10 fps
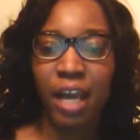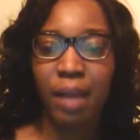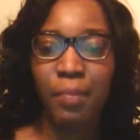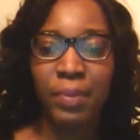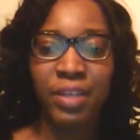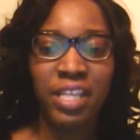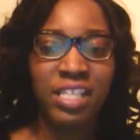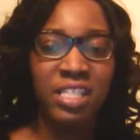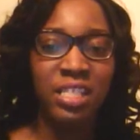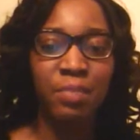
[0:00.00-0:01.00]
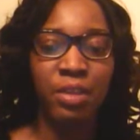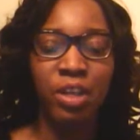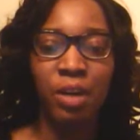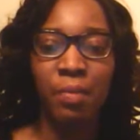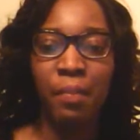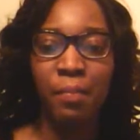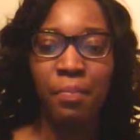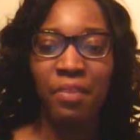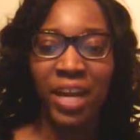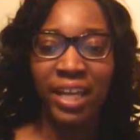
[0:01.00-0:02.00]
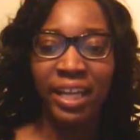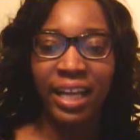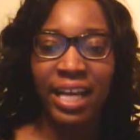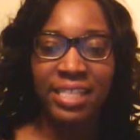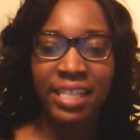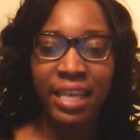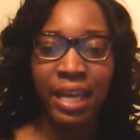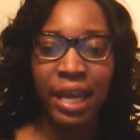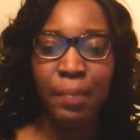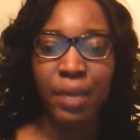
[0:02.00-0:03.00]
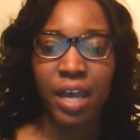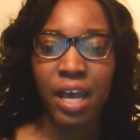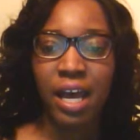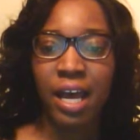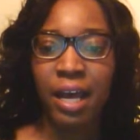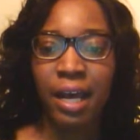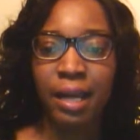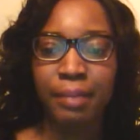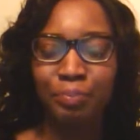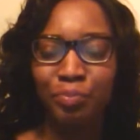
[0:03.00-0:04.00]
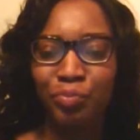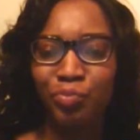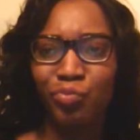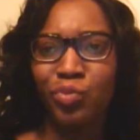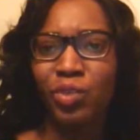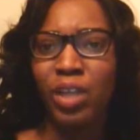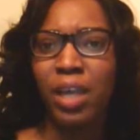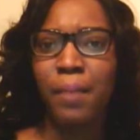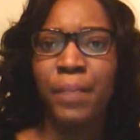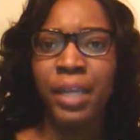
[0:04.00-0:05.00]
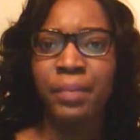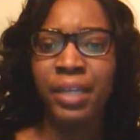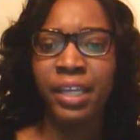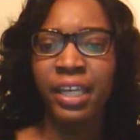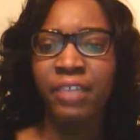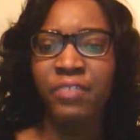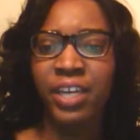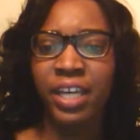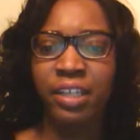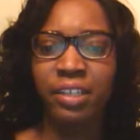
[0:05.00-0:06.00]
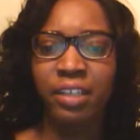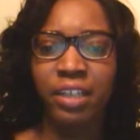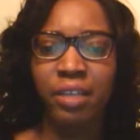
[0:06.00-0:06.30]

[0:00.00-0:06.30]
Maybe this is, you know, about providing a tip, um, maybe even,